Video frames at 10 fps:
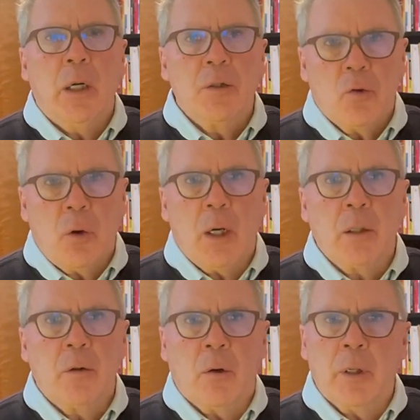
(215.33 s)
a
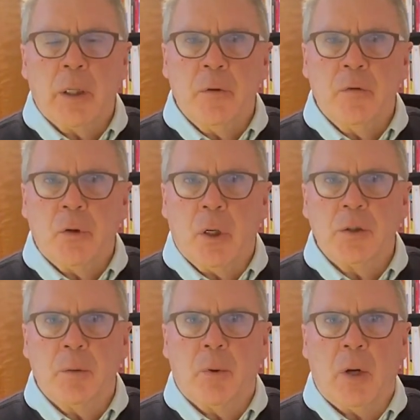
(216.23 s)
truck during the
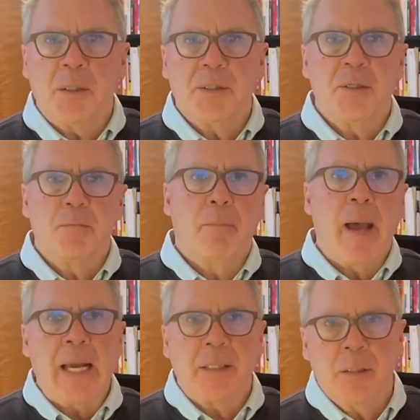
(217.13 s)
construction process
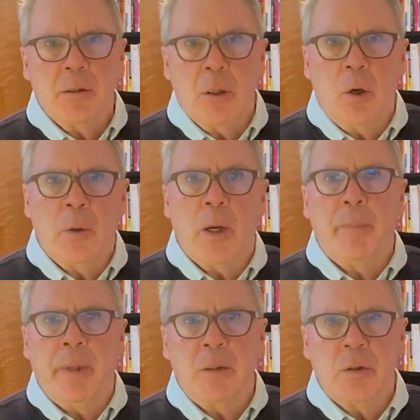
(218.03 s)
backs his load
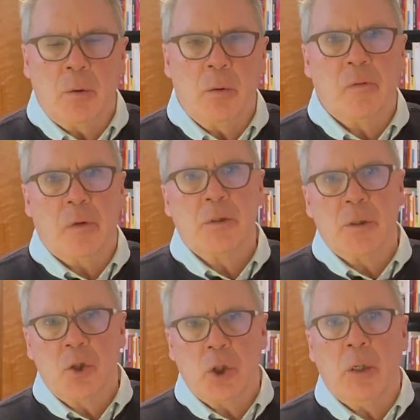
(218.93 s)
up into it,
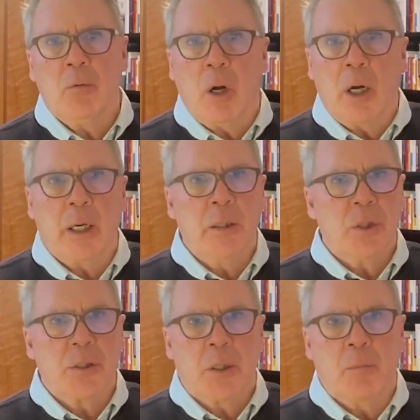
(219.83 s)
such as sheetrock, and
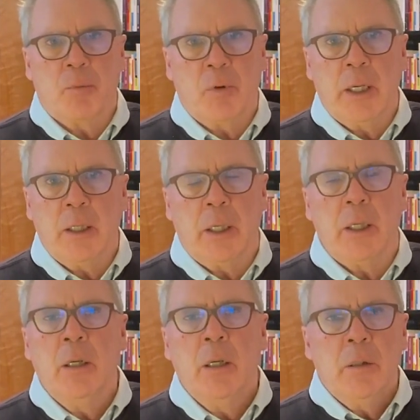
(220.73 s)
just
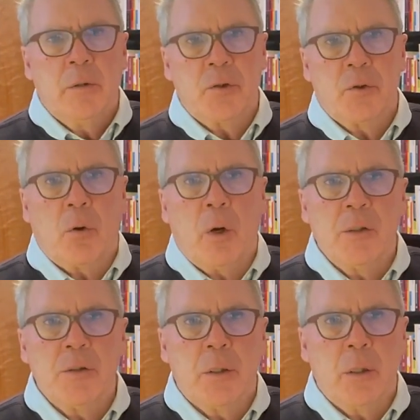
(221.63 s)
completely
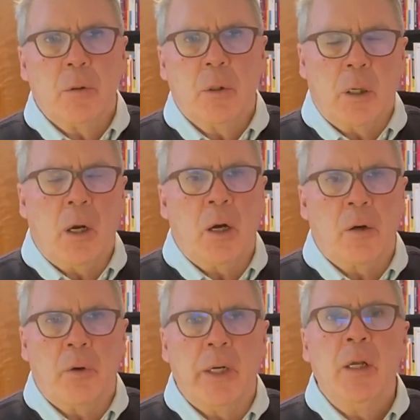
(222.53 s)
destroys the
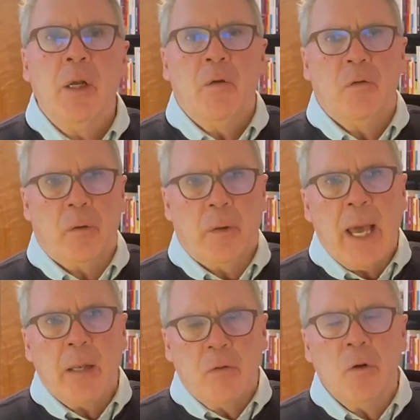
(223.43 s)
concrete. So
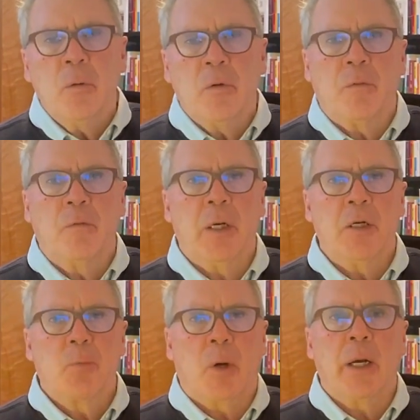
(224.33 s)
that too is a
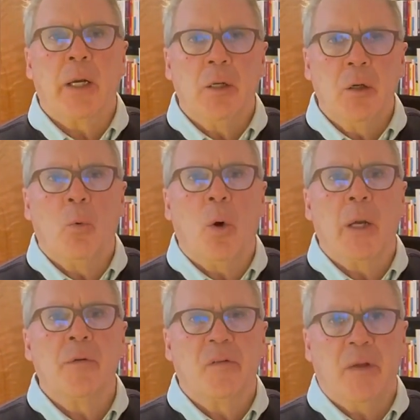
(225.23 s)
finished product, and you
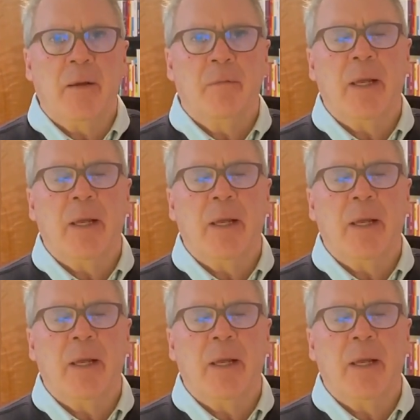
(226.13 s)
want to save